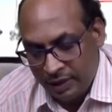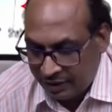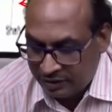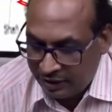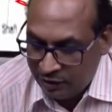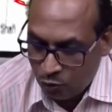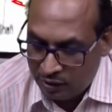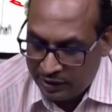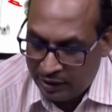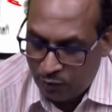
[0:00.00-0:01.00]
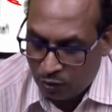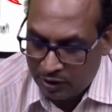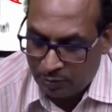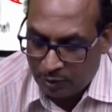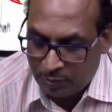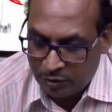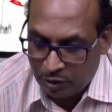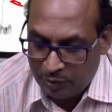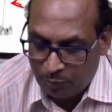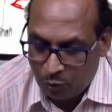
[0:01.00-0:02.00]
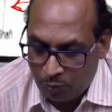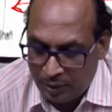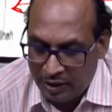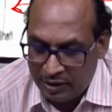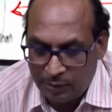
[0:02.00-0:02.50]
As I told that, what is the purpose of the propeller?